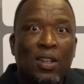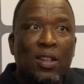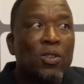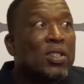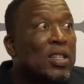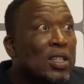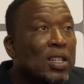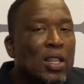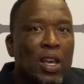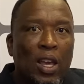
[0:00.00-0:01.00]
They were
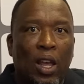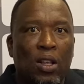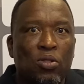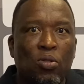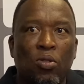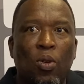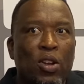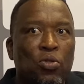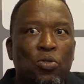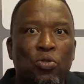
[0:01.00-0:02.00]
sitting there. So
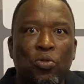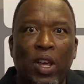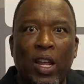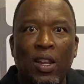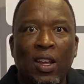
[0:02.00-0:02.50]
what do you do then?